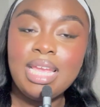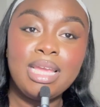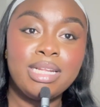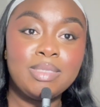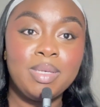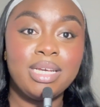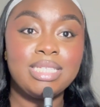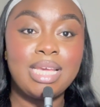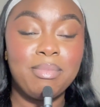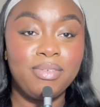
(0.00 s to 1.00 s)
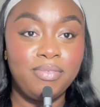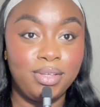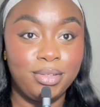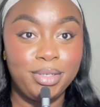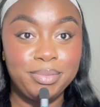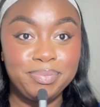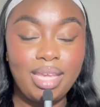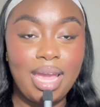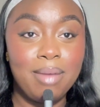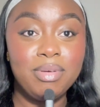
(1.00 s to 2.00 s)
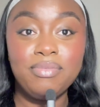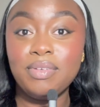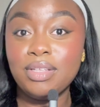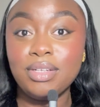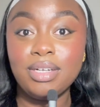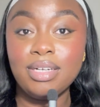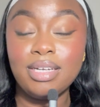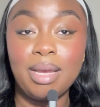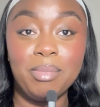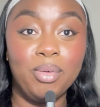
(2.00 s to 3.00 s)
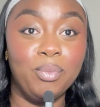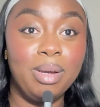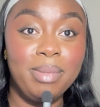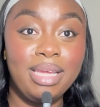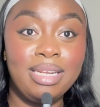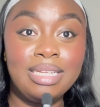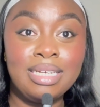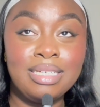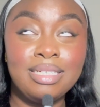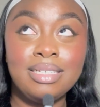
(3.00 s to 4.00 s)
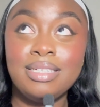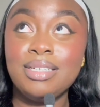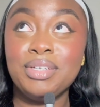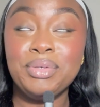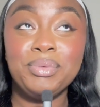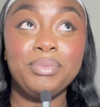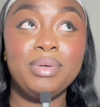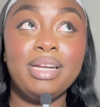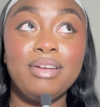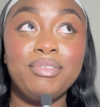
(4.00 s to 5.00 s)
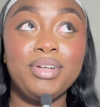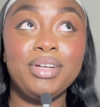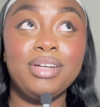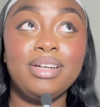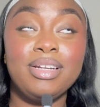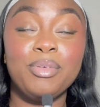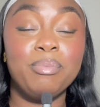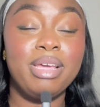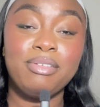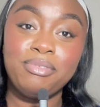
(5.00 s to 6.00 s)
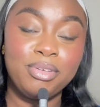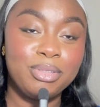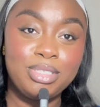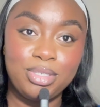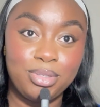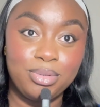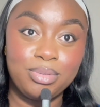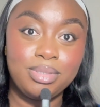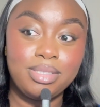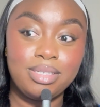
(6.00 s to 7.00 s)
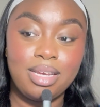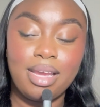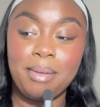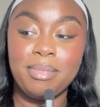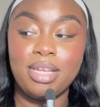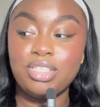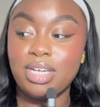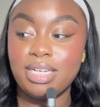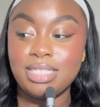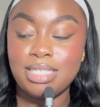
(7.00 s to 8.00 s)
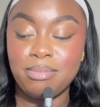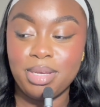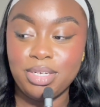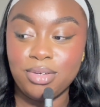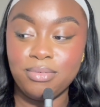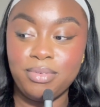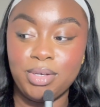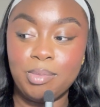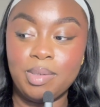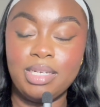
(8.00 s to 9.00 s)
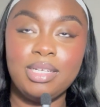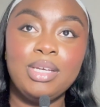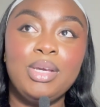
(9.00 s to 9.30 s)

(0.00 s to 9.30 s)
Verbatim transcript: And it's because I'm a feeler. I'm a feeler. I'm a woman. Whatever men feel to you, I'm not trying to say men don't feel, but